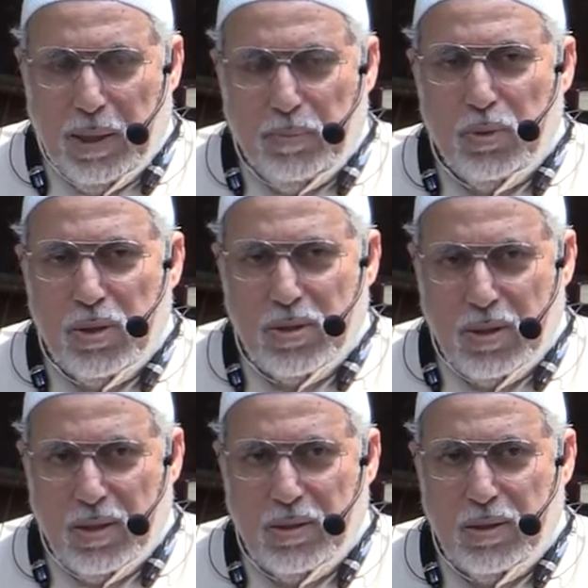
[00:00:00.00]
people
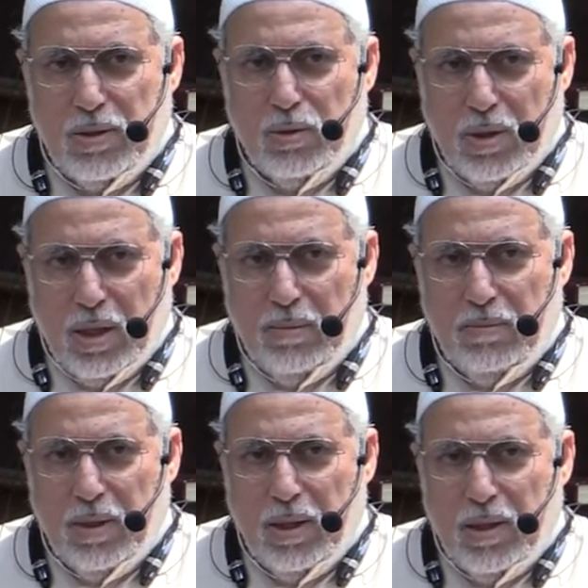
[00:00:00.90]
started to
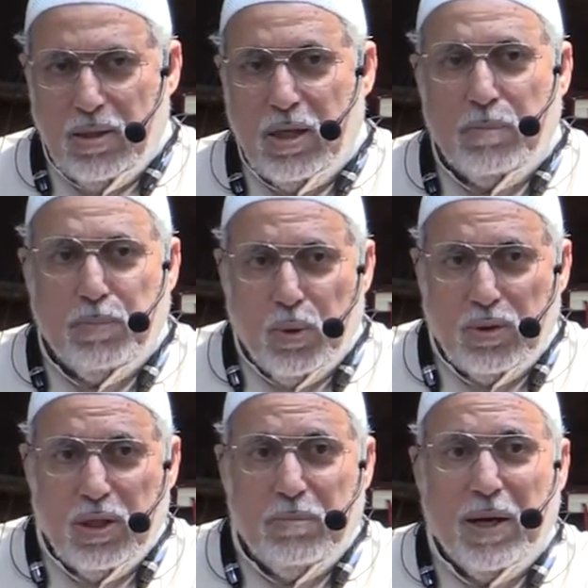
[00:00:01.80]
come,
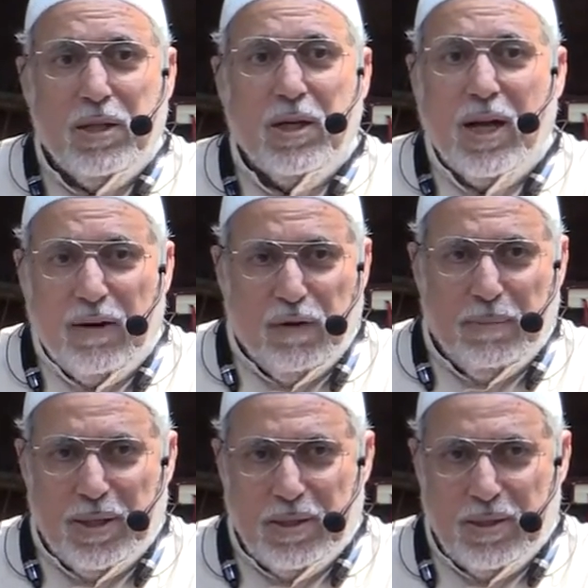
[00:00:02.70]
supported by their
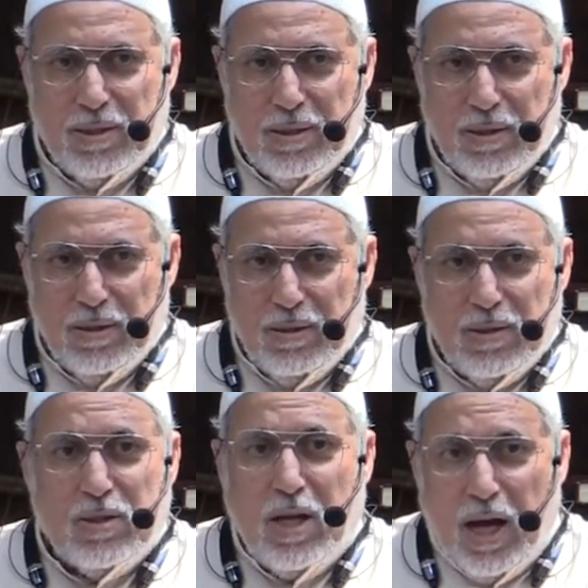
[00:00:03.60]
governments,
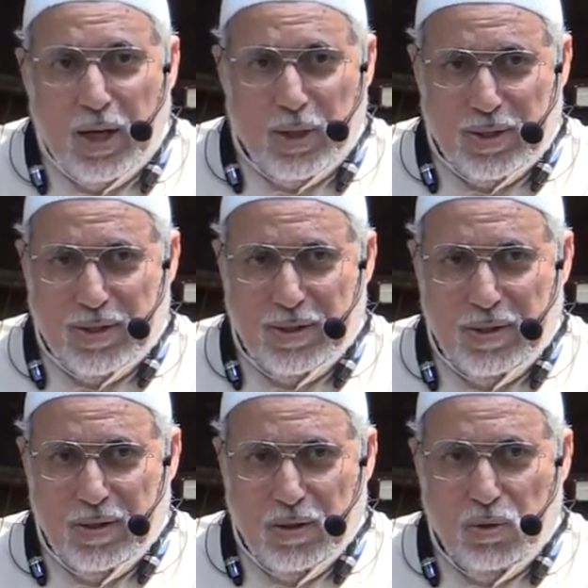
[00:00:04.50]
scholars
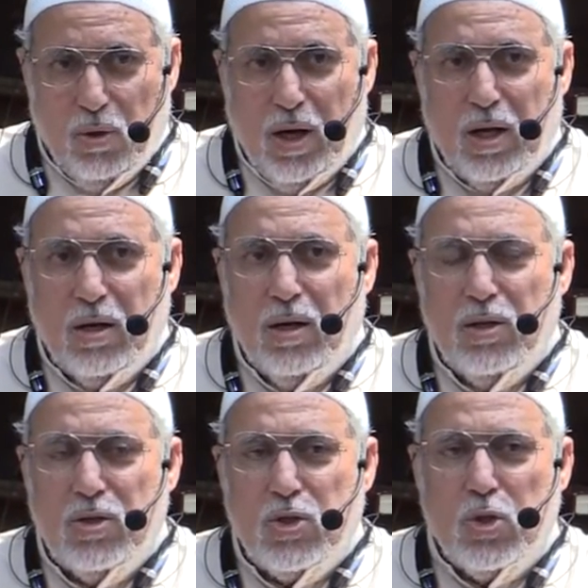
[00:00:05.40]
who are
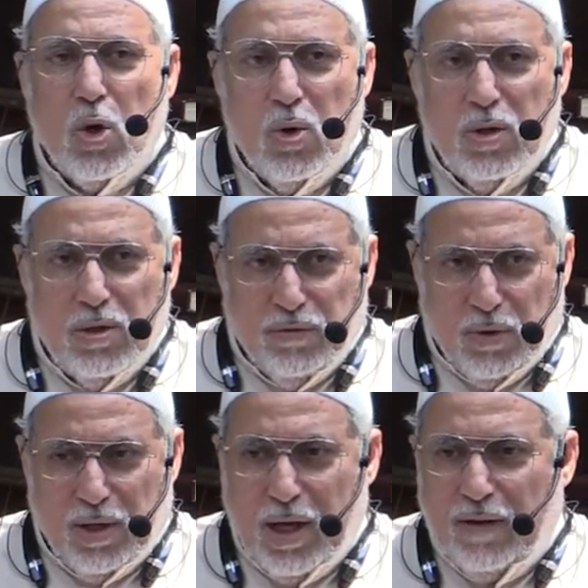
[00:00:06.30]
sold
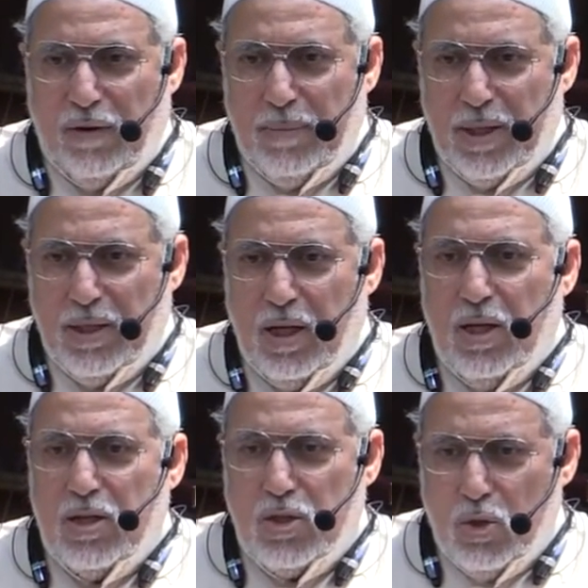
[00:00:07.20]
for the government,
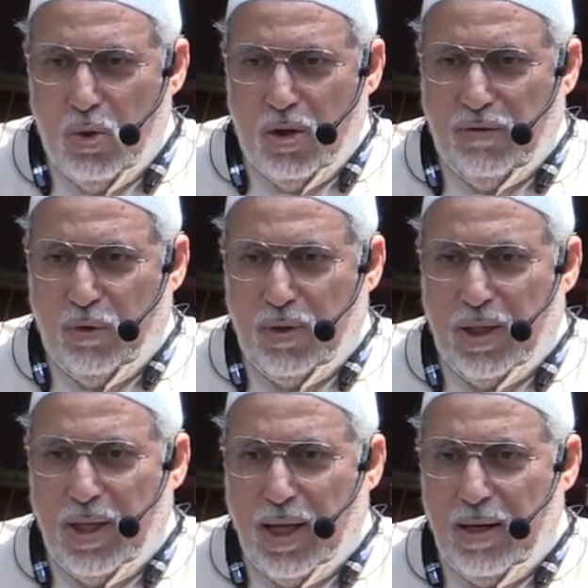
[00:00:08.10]
sold for
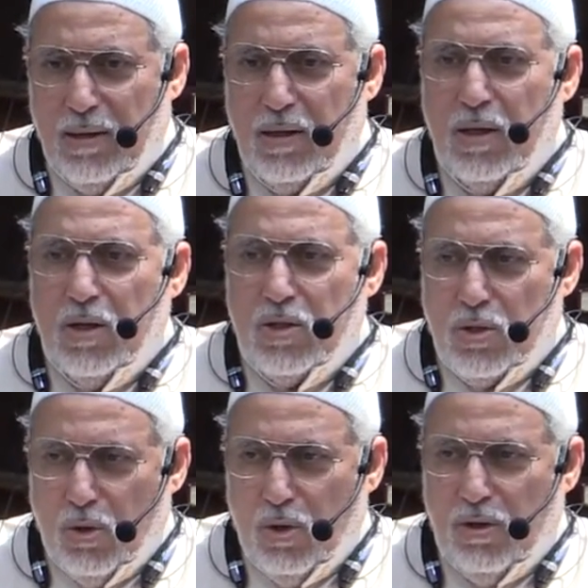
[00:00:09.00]
the dollar,
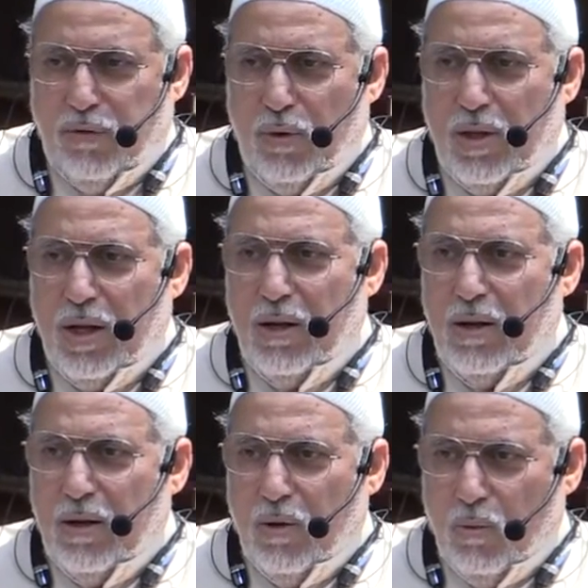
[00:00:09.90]
sold for their
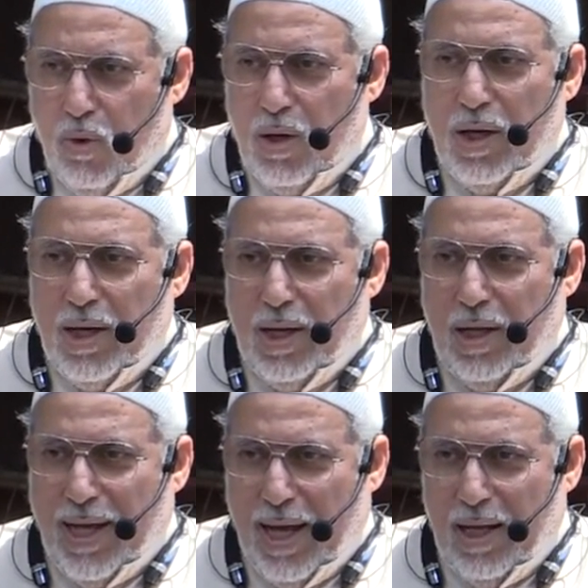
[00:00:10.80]

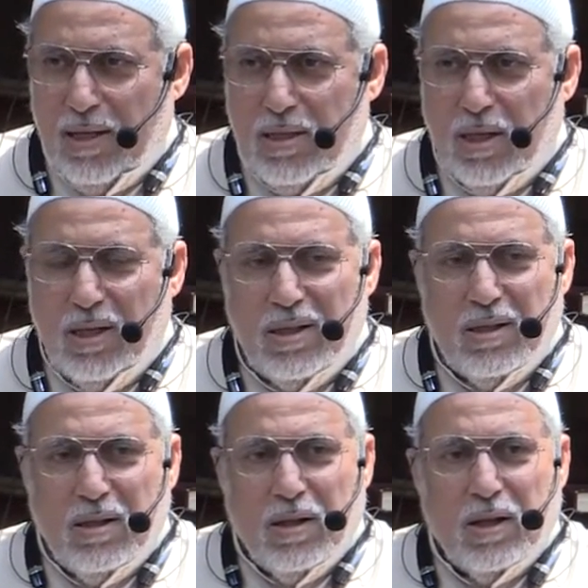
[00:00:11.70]
worldly gains,
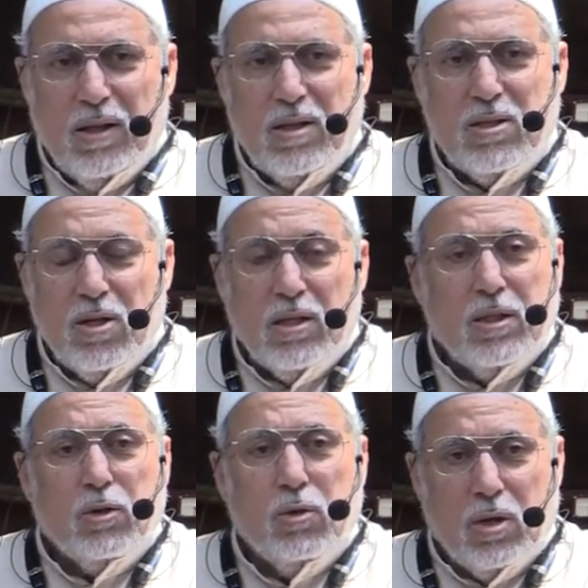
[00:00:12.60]

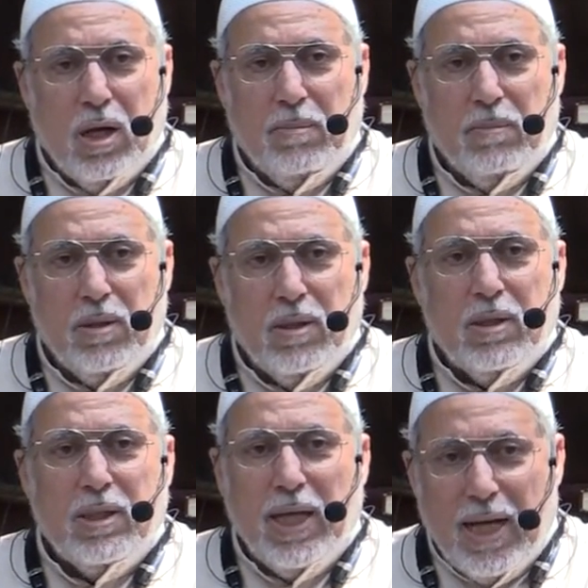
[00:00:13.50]
started to come.
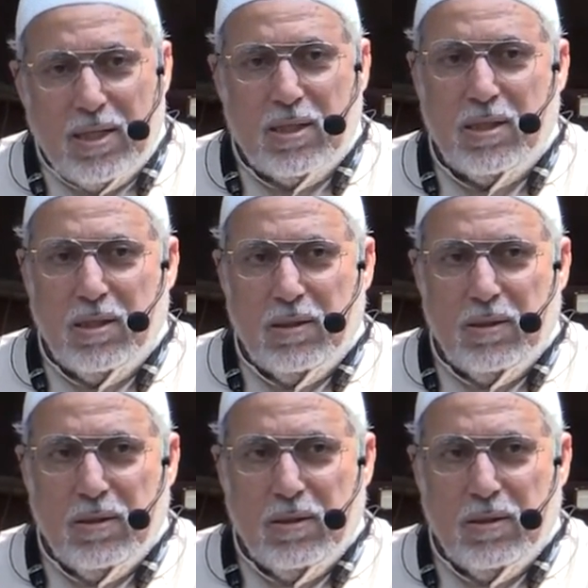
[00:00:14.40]
Yes,